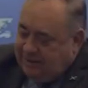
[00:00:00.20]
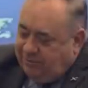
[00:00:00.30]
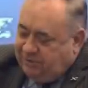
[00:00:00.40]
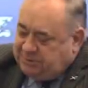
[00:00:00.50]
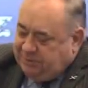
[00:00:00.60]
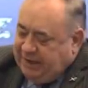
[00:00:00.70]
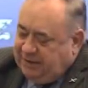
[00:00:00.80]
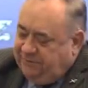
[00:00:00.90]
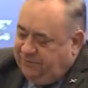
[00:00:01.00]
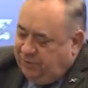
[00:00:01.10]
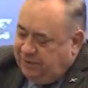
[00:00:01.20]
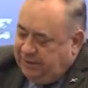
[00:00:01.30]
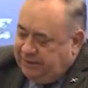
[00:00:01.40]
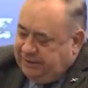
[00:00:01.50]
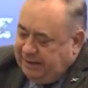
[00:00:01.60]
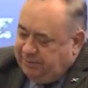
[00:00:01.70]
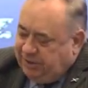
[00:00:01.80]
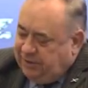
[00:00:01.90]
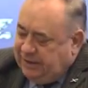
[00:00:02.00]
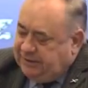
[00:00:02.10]
respect for
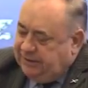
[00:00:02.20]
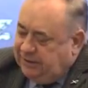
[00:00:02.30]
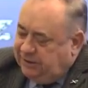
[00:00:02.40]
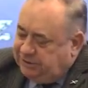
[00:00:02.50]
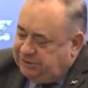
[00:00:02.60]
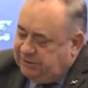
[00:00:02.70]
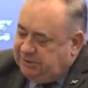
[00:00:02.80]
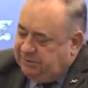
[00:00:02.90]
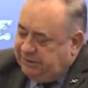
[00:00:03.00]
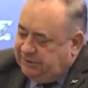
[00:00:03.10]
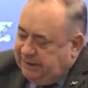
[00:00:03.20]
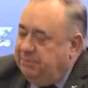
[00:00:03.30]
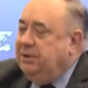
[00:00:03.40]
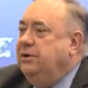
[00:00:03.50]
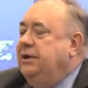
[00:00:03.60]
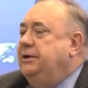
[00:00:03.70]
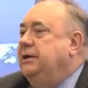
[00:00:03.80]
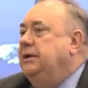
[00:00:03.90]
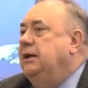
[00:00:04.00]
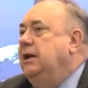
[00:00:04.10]
legitimate
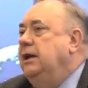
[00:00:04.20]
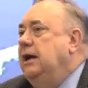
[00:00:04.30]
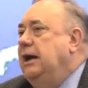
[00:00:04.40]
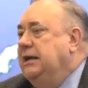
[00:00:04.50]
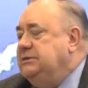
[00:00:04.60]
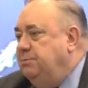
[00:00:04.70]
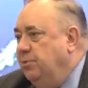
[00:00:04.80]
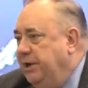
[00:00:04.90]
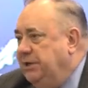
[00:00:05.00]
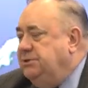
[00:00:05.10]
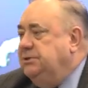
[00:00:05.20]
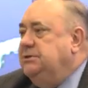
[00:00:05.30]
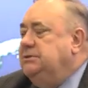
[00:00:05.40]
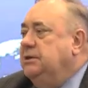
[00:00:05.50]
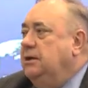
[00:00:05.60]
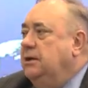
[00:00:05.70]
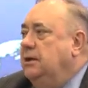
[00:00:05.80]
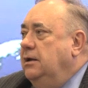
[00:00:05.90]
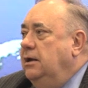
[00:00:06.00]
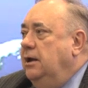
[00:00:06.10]
democratic aspirations
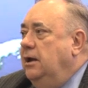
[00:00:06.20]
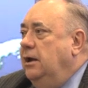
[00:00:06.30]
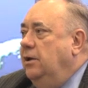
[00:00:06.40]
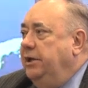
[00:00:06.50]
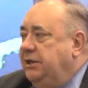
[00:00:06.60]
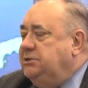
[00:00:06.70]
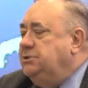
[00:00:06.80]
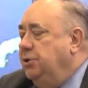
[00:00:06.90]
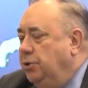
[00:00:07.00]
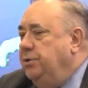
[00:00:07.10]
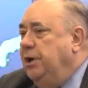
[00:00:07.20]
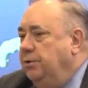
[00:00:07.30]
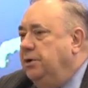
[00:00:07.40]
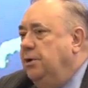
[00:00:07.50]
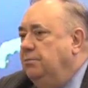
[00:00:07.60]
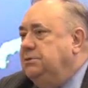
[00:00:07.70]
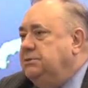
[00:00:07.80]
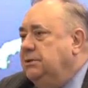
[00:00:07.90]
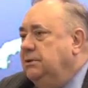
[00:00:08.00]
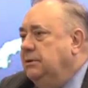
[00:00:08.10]
leads to good
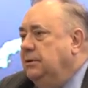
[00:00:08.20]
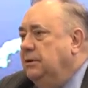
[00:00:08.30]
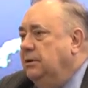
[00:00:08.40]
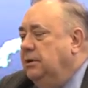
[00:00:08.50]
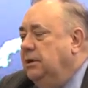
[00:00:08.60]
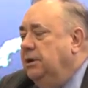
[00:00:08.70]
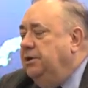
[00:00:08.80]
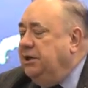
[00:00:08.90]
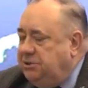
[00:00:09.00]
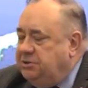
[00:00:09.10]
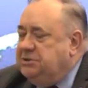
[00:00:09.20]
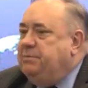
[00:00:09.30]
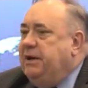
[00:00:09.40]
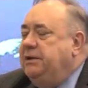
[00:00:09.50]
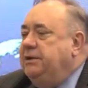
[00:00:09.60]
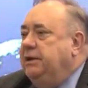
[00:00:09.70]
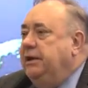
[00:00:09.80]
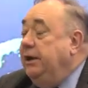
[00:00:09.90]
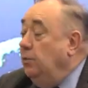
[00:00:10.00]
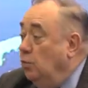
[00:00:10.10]
outcomes. Disrespecting
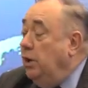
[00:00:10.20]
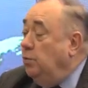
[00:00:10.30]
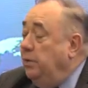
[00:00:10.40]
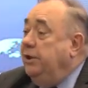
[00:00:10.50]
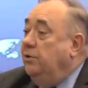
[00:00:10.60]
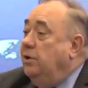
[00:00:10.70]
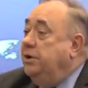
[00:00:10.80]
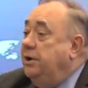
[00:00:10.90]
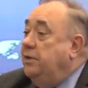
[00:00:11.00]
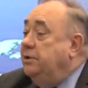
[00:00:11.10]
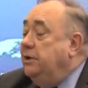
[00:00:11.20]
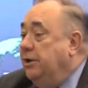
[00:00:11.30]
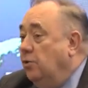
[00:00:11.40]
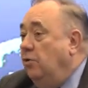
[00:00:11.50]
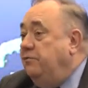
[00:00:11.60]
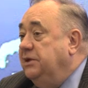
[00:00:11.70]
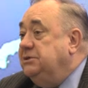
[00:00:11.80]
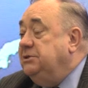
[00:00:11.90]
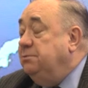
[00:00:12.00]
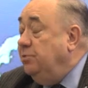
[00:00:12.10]
it in one way or another, and often
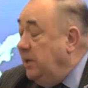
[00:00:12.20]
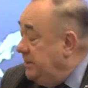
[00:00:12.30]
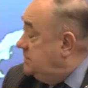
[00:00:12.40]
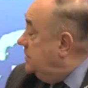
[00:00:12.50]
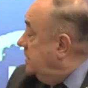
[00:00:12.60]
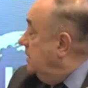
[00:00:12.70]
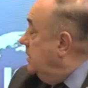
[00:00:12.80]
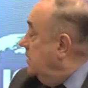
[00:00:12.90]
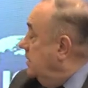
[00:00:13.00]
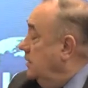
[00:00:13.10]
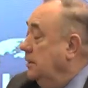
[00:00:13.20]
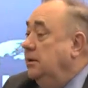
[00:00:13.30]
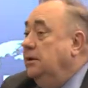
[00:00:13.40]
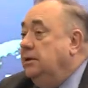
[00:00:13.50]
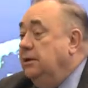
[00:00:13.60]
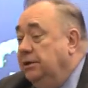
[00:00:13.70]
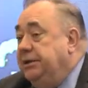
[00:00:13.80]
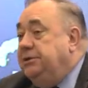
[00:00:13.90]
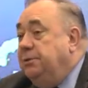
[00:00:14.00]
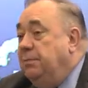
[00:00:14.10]
surprisingly, can
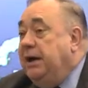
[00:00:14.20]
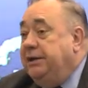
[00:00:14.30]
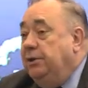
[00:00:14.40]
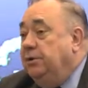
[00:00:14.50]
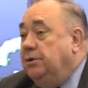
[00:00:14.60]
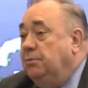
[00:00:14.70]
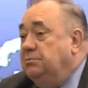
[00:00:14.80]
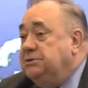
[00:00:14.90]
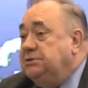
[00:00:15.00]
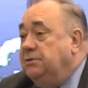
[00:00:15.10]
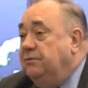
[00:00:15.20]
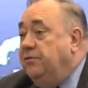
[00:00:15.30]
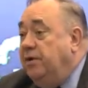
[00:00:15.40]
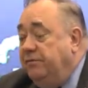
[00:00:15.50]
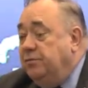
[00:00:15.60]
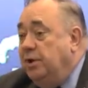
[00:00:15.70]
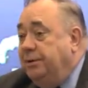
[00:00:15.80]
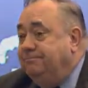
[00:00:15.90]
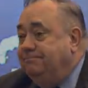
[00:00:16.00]
lead to bad outcomes for everyone.